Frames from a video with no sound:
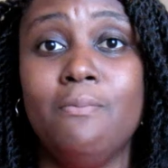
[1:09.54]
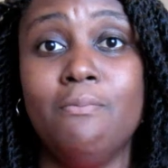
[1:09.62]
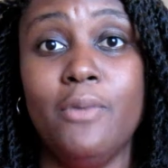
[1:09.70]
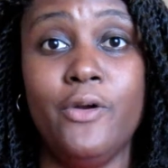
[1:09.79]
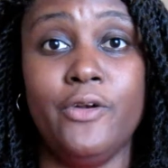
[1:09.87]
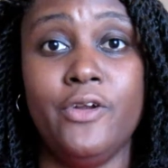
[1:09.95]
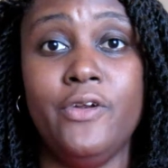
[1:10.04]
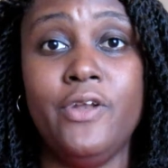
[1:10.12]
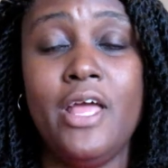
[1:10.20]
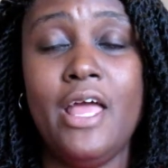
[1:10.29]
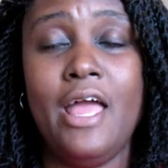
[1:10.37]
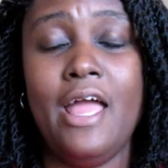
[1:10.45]
murdered.
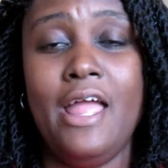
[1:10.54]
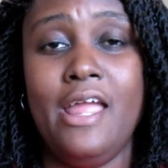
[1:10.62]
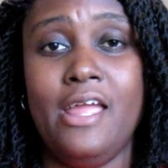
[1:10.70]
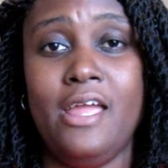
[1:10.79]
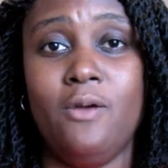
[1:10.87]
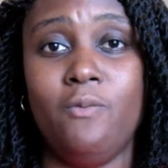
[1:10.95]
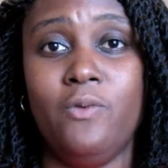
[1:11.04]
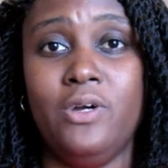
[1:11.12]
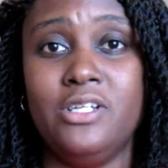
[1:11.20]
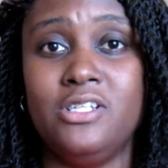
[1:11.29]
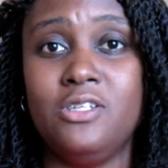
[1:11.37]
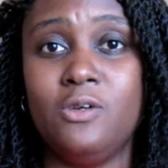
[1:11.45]
And what
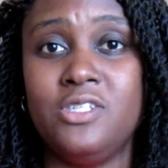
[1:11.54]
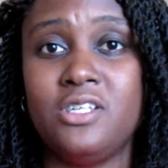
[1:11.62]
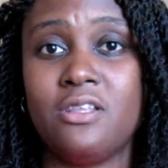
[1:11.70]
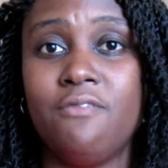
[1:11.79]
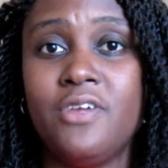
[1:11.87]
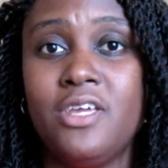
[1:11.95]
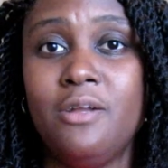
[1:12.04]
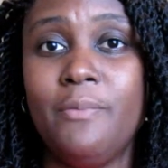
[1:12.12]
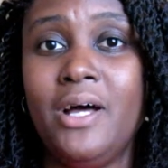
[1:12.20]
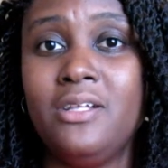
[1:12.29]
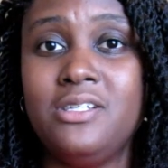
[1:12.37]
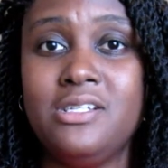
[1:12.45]
is so significant
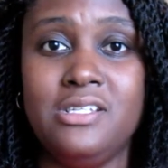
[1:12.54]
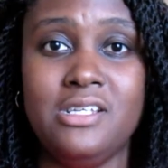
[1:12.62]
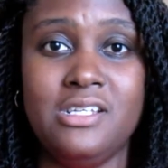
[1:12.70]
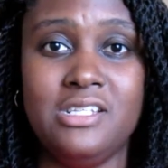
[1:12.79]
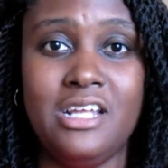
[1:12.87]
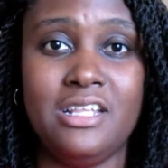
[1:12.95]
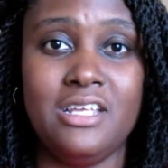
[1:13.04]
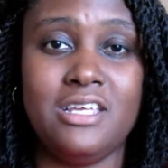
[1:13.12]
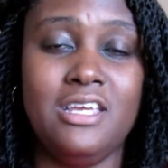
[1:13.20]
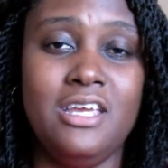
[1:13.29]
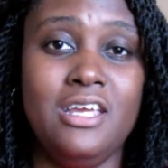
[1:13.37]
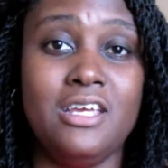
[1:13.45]
about this is that the
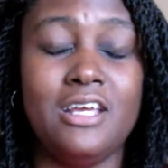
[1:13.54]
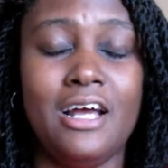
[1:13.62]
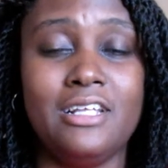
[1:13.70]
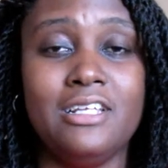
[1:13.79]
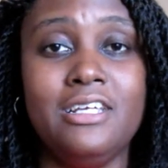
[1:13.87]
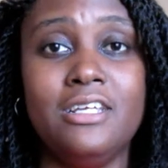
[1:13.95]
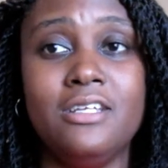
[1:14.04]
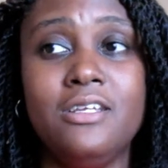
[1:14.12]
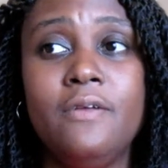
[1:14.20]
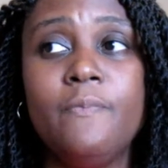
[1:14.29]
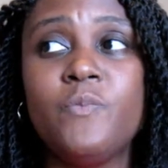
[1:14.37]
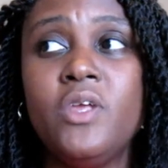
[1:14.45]
king, Khalid,
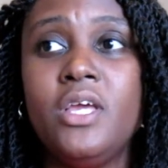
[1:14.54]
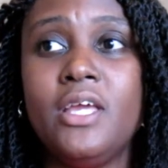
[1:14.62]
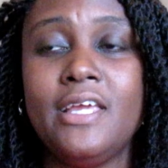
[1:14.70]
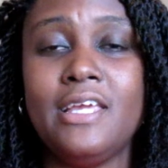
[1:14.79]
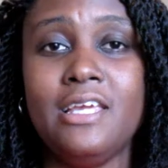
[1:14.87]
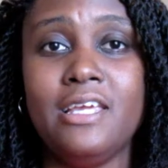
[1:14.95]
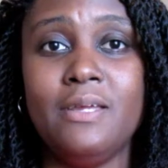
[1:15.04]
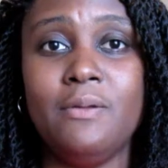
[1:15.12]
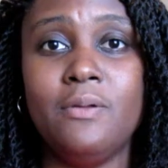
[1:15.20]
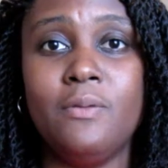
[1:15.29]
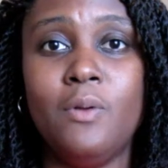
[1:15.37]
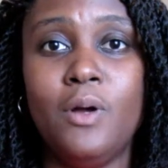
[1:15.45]

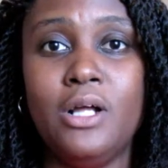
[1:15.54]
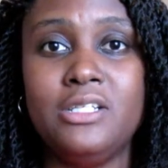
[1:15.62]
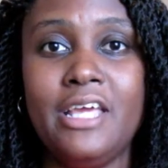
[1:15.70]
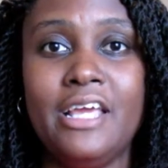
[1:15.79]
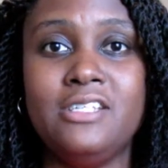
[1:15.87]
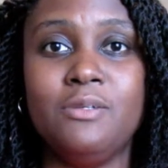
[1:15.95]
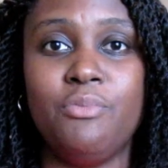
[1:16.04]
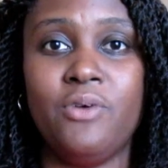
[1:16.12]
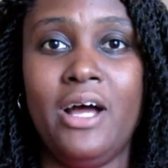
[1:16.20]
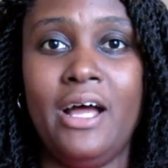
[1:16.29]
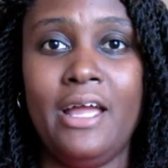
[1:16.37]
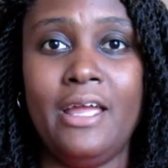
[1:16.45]
he takes a
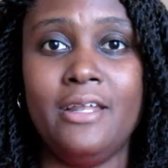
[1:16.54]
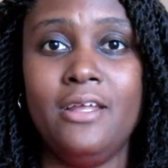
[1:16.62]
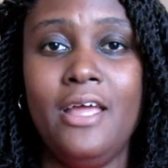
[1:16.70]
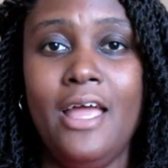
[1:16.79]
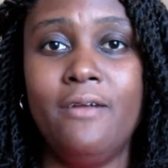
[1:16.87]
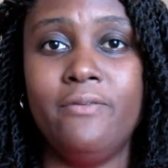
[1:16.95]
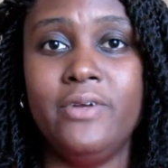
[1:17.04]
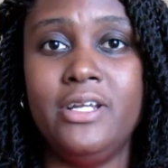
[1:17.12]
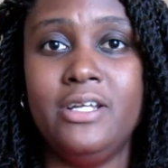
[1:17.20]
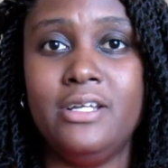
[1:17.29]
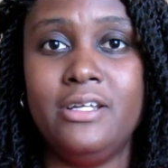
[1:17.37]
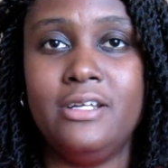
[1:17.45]
bride
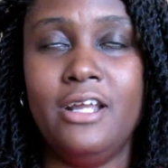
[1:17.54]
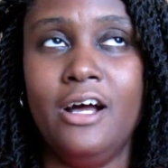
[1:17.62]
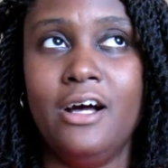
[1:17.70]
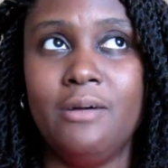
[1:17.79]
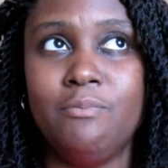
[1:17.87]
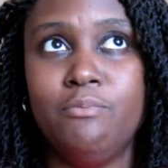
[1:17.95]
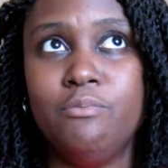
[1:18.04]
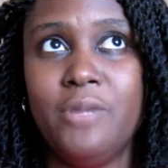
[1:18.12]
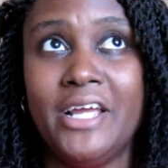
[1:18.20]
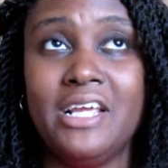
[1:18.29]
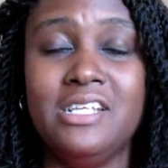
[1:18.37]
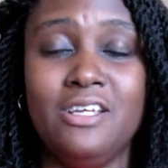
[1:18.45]
every
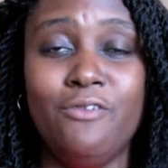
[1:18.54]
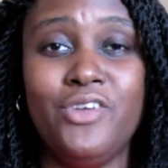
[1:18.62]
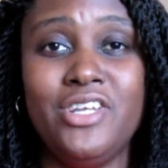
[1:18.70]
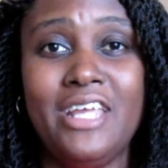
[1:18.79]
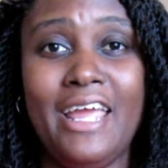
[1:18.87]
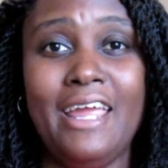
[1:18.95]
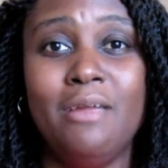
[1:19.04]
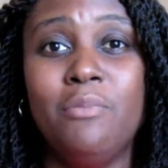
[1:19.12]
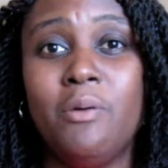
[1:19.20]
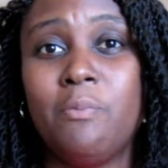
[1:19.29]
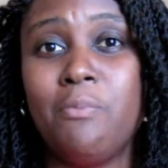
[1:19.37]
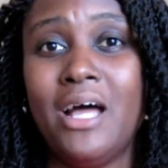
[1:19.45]
day,
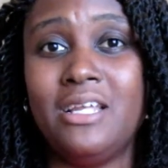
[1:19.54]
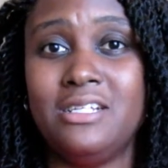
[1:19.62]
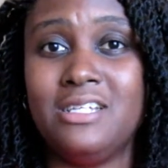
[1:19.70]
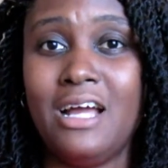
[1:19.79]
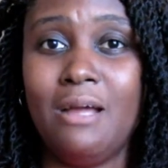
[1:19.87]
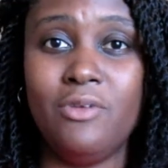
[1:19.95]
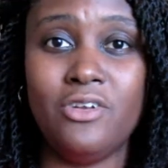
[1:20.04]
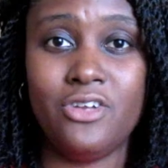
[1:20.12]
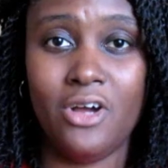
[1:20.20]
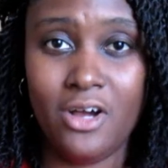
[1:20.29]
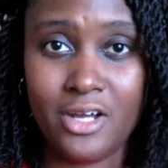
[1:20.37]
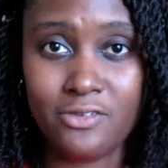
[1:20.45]
but by the time the
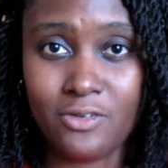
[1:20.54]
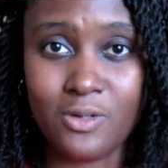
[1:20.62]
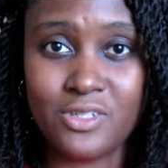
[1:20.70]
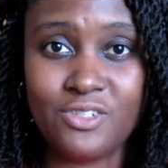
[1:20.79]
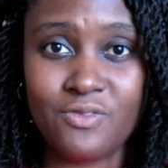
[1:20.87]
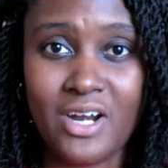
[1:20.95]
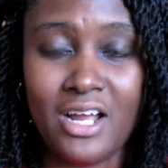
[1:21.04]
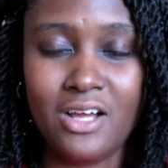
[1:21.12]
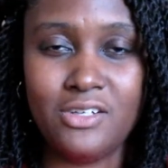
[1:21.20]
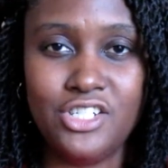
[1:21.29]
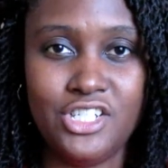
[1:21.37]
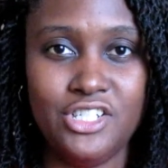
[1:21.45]
dawn rolls
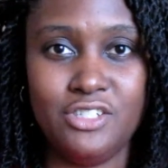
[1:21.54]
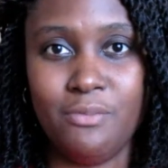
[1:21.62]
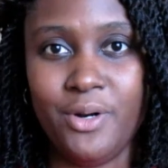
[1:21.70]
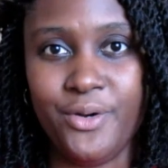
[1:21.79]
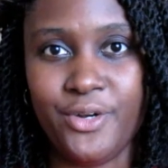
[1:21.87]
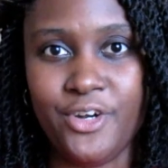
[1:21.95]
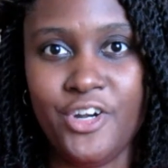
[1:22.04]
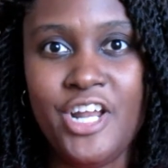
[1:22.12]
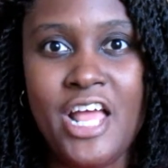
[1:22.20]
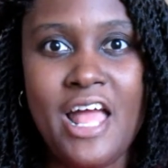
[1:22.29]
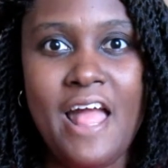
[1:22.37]
around, she's murdered,